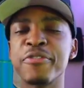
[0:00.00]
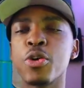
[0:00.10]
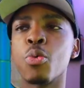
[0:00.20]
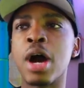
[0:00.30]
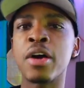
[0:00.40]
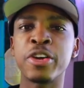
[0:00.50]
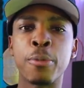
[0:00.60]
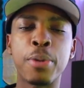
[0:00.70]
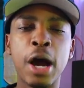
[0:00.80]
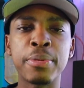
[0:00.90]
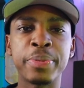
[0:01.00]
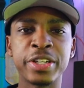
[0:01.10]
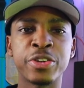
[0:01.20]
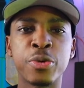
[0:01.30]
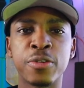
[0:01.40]
After a while, it'll pop up
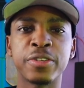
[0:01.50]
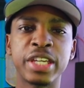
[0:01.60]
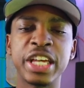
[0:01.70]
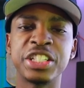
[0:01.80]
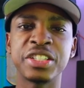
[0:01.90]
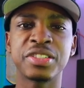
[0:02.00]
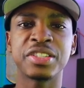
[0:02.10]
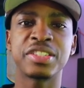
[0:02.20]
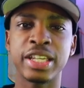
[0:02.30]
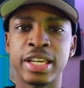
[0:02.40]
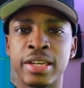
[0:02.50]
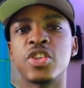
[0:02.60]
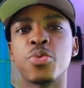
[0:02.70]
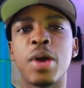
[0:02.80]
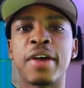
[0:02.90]
in your notifications to say
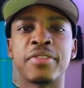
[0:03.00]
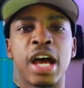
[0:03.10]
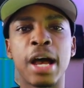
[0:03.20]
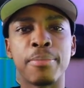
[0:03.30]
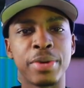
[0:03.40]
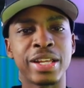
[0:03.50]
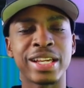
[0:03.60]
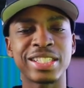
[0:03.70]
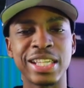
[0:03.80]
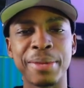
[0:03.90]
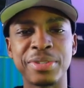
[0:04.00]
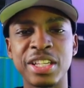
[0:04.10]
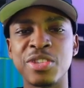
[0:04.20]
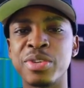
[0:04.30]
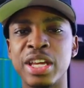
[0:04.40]
you have not been
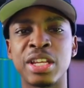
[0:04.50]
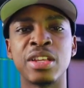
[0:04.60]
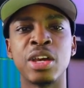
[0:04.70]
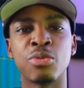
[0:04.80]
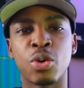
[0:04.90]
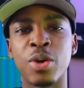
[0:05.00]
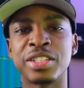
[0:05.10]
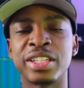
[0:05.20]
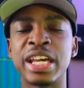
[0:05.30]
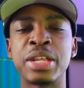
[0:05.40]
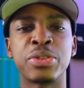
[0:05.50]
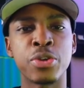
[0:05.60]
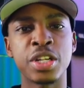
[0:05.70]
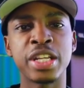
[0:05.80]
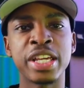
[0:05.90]
accepted. You can request again in
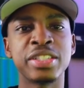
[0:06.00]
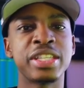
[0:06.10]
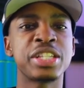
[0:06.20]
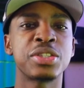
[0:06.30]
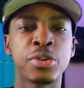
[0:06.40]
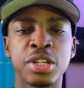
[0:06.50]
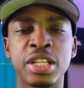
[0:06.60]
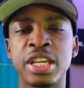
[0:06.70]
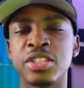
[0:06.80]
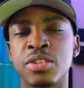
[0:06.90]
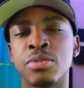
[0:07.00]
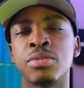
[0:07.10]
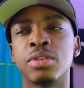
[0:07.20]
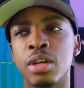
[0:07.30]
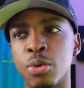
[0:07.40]
30 days. It takes 30 days
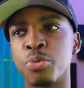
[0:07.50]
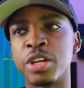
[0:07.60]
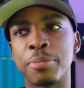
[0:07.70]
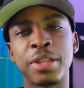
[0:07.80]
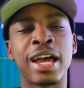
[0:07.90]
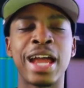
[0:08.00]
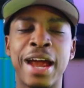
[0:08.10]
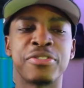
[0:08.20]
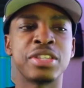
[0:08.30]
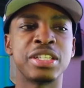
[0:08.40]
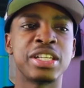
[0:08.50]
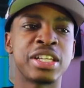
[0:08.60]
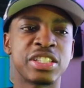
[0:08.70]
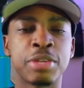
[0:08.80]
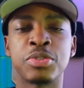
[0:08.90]
to reapply after they didn't
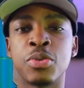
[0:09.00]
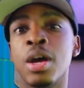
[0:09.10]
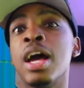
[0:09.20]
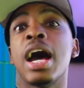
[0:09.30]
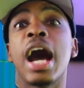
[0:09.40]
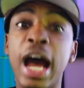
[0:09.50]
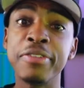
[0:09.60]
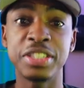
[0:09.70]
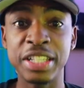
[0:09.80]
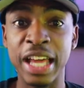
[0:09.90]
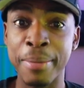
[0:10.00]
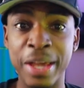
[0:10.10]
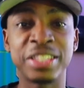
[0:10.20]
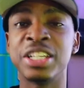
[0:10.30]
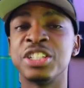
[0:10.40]
accept you. I've seen that
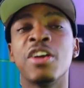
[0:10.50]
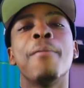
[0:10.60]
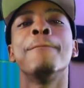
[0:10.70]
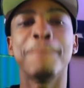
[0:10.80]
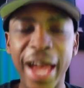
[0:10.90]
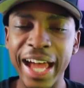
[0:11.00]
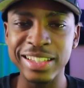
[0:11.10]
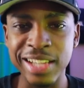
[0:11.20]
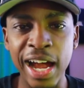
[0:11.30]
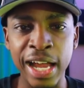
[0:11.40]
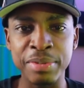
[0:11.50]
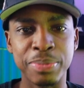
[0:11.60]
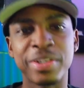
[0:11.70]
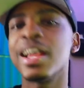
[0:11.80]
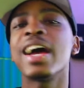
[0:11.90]
message mad times,
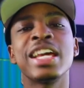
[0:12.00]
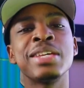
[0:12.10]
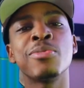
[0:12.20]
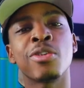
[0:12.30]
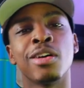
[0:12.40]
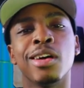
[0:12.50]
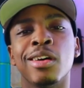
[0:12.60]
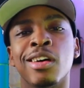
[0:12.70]
but not anymore.